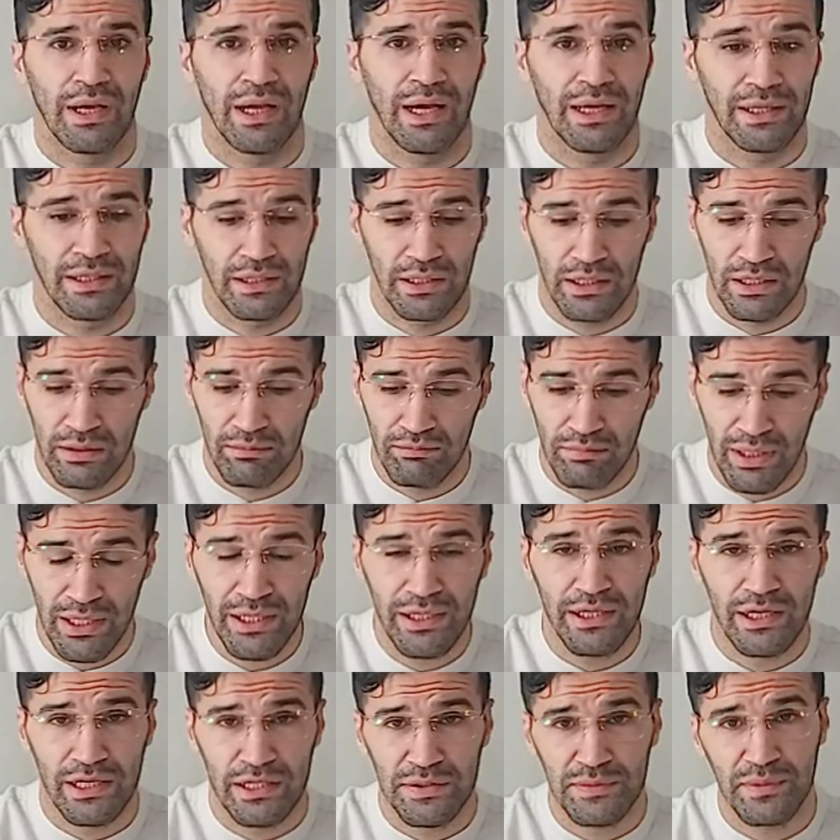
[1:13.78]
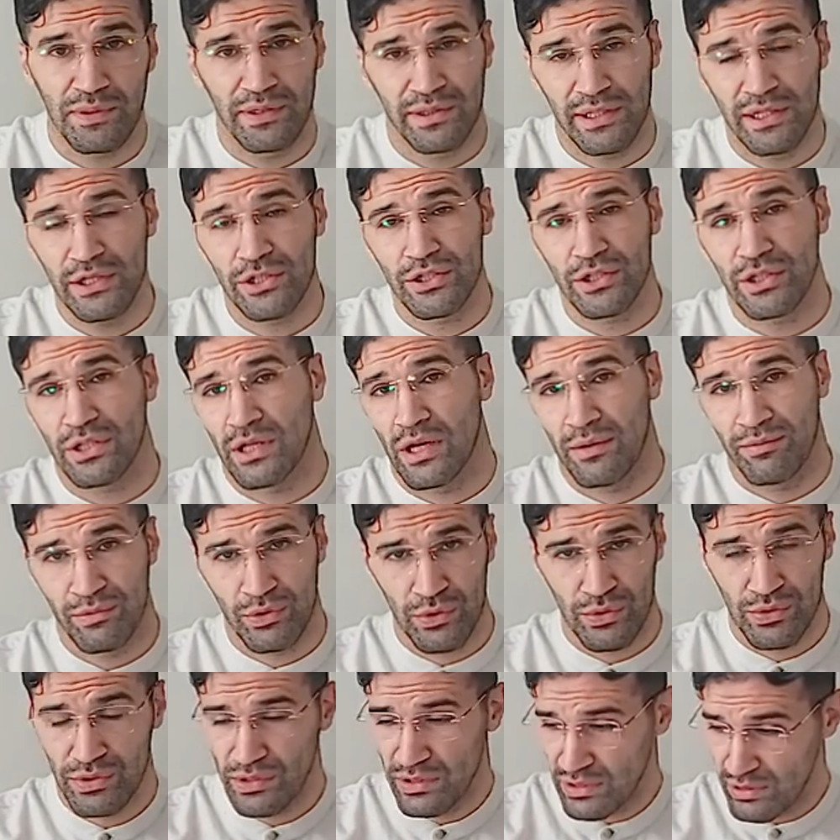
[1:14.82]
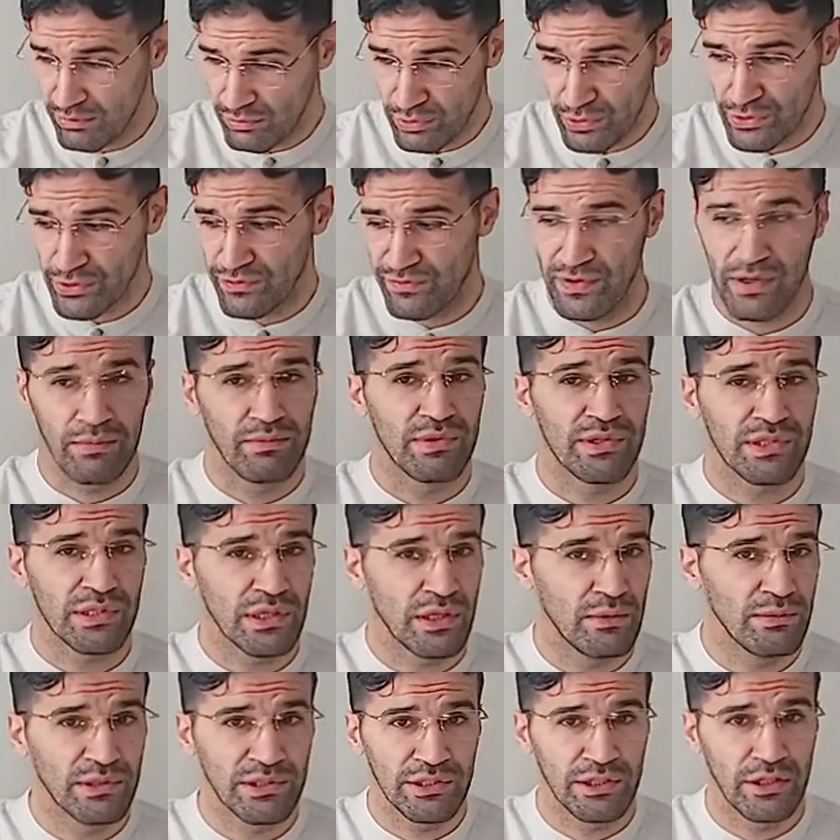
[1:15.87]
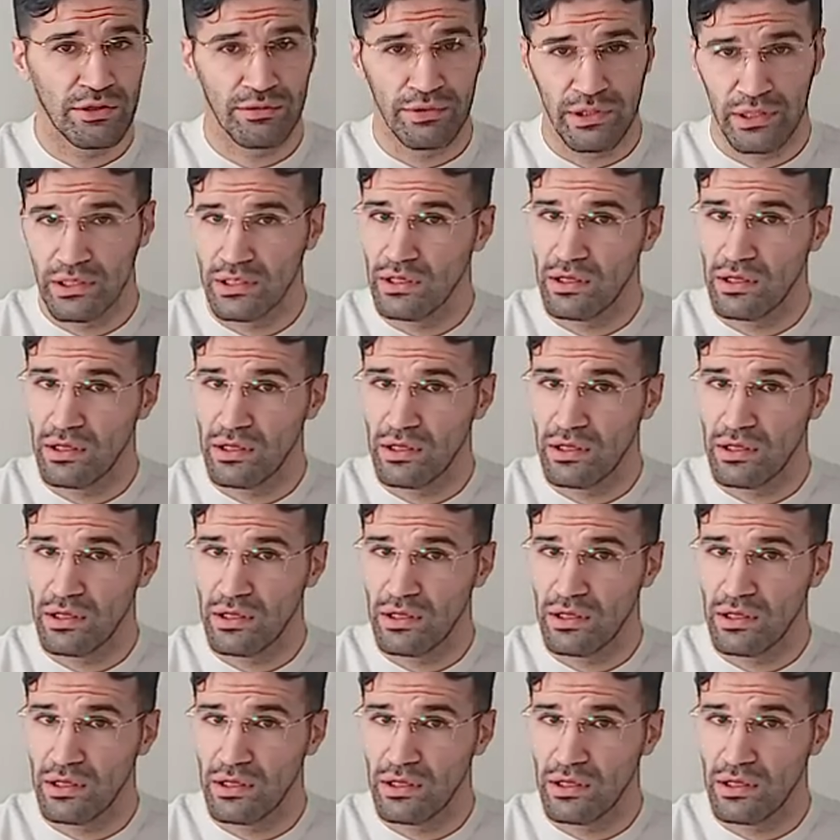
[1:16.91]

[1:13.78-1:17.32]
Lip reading: And in my explanation, I'm using the most famous commentary,